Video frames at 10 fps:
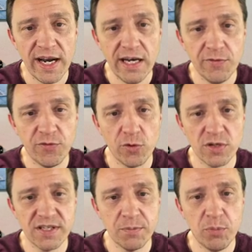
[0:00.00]
waiting
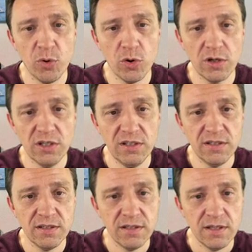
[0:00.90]
for support
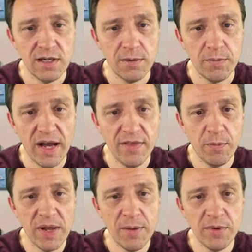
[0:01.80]
by the
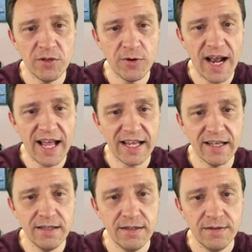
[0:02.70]
baby
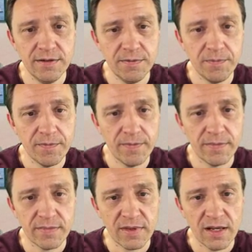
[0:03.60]
dragon.
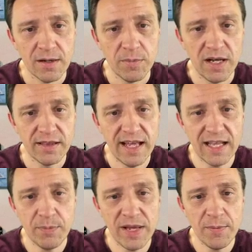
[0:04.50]
But
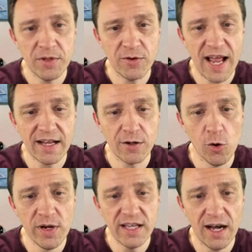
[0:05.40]
that baby dragon
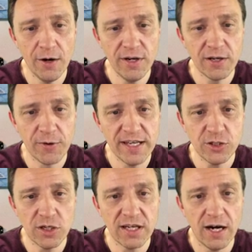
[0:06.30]
going down, and
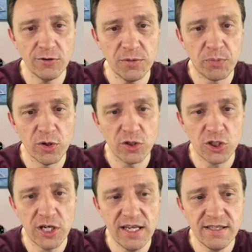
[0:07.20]
Kristijan counter
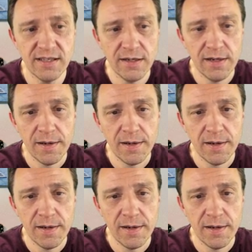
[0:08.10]
pushes.